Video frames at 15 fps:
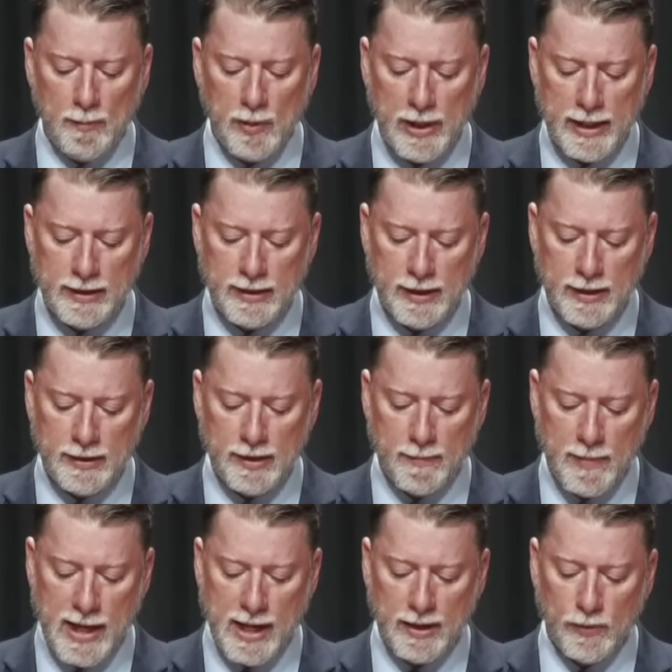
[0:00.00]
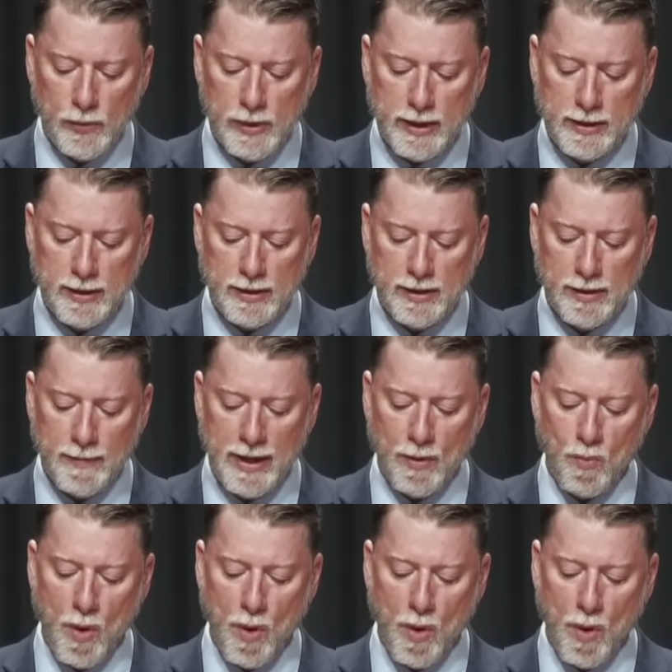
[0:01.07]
Blessed is the man who listens to me,